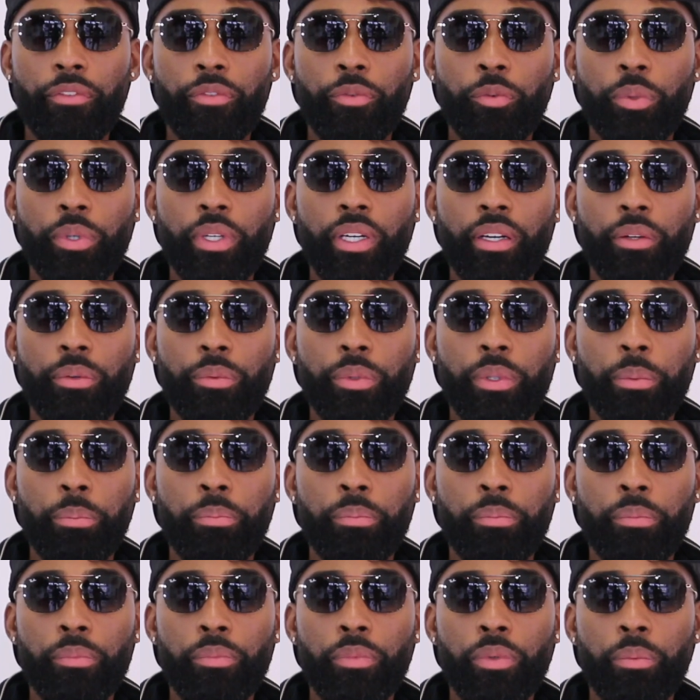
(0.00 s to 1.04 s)
With
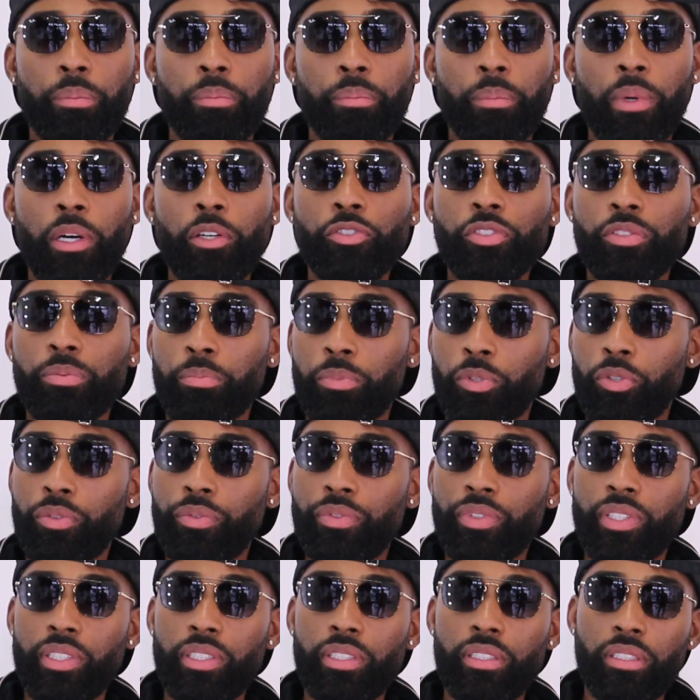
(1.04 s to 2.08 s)
most
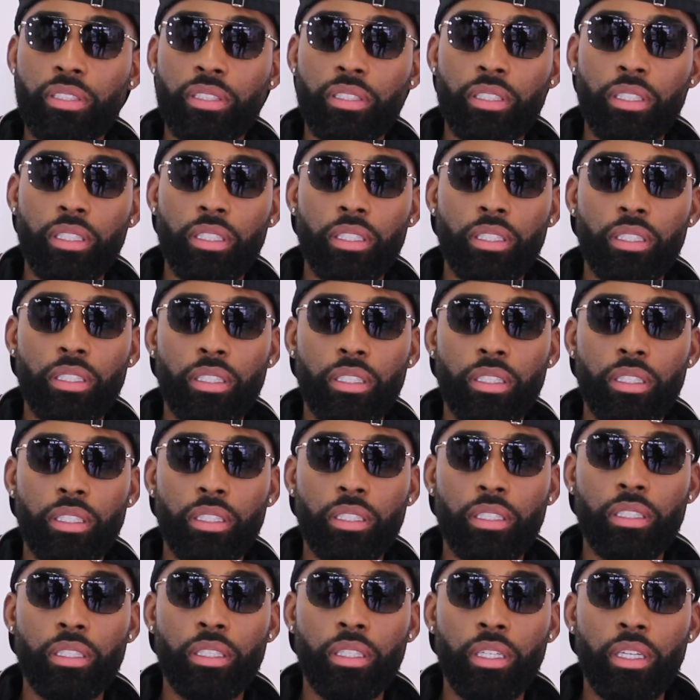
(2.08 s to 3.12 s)
movies,
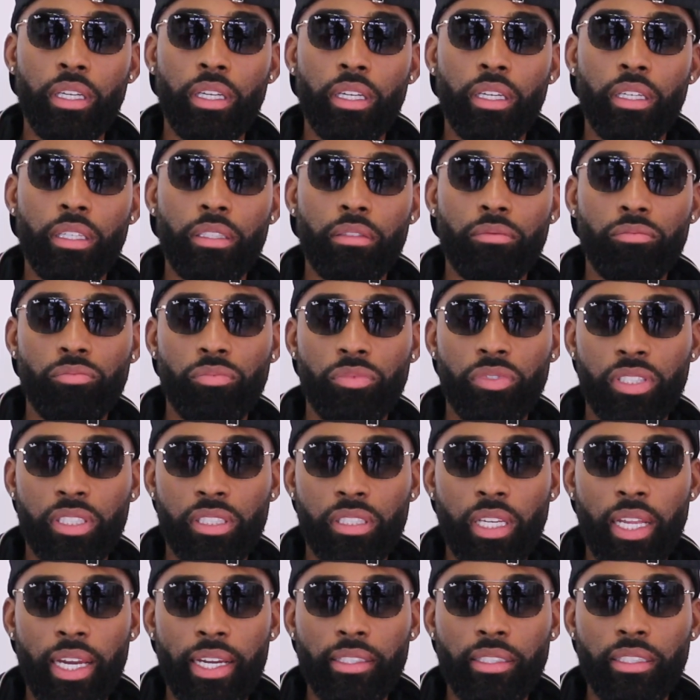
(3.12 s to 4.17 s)

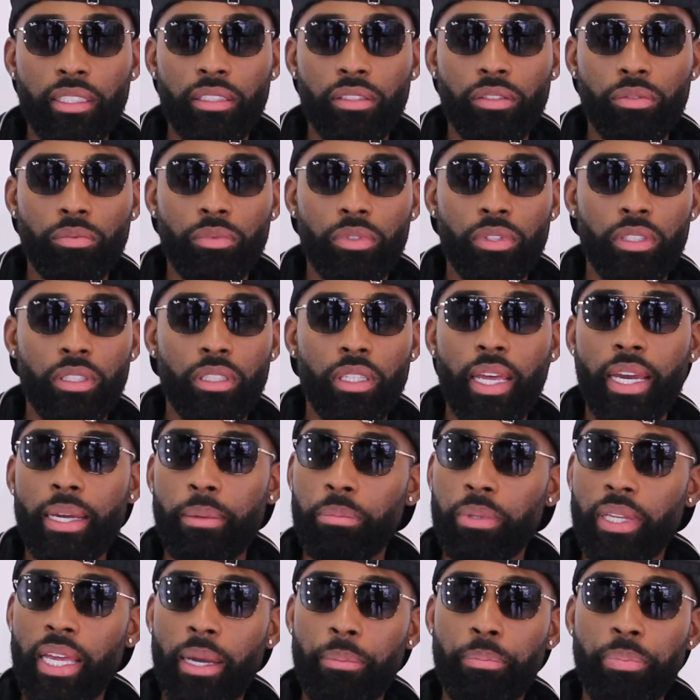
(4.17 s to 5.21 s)
just like this one, like
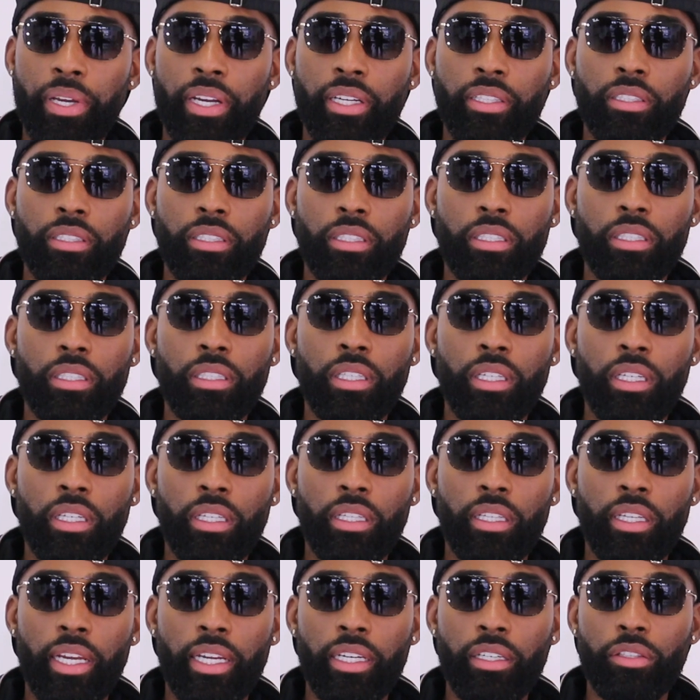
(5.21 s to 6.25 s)
Black Panther,
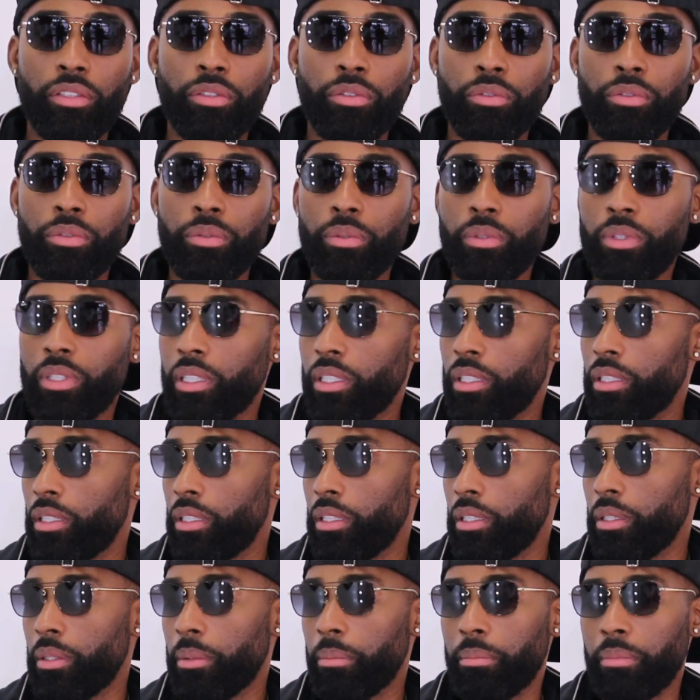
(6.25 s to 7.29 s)
they do
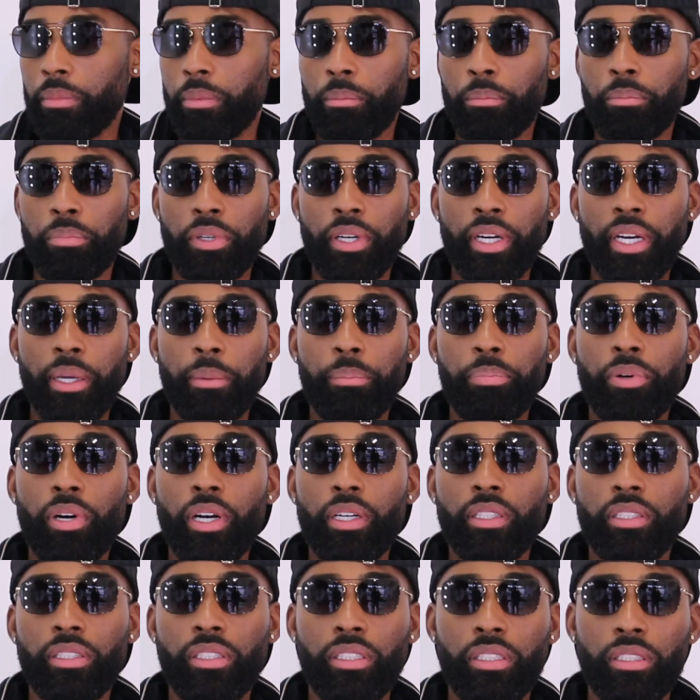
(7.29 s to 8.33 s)
brand
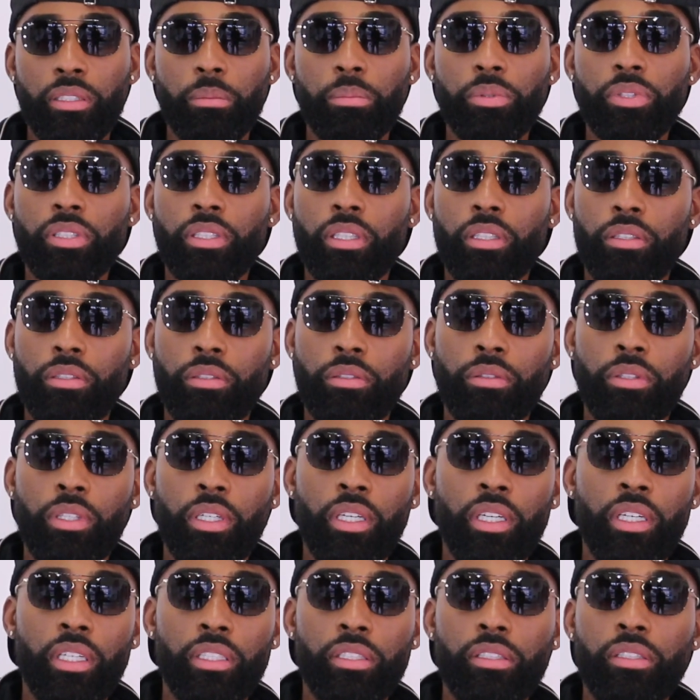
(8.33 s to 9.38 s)
partnerships. So
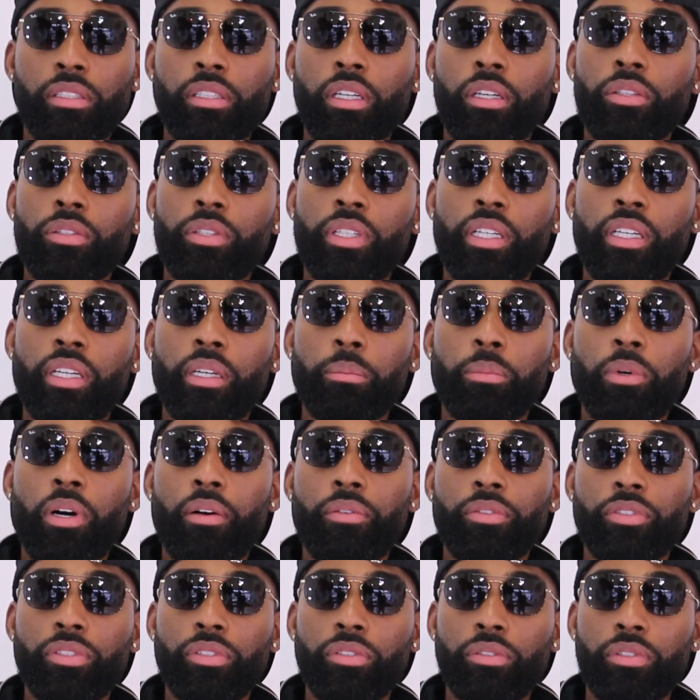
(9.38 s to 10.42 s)
Sony and
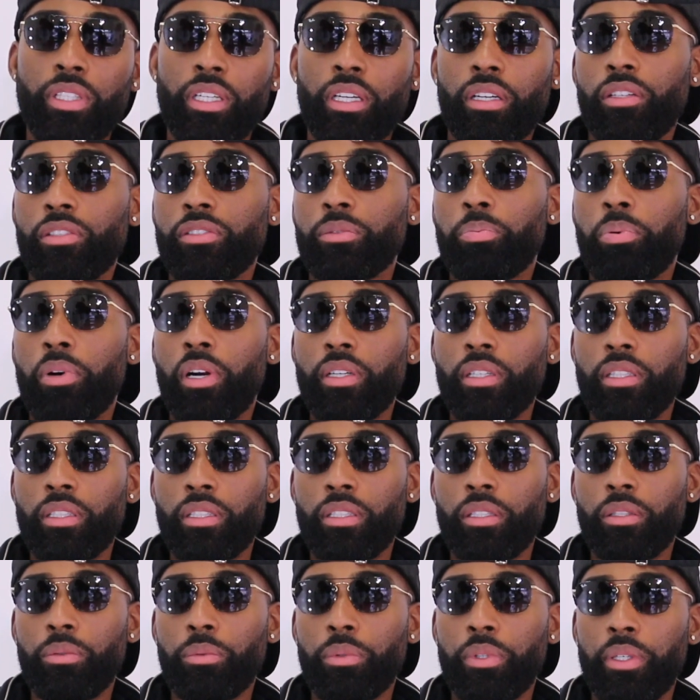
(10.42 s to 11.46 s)
Marvel Studios partnered
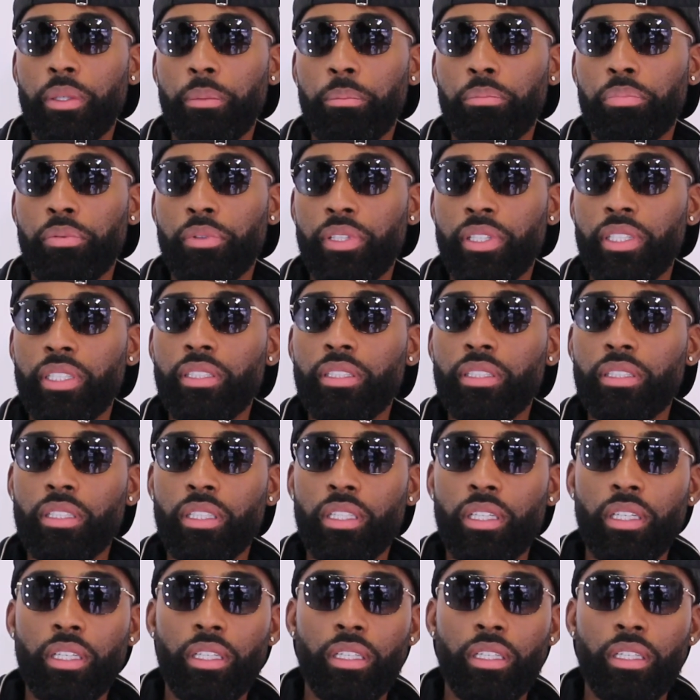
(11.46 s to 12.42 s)
up with Brisk.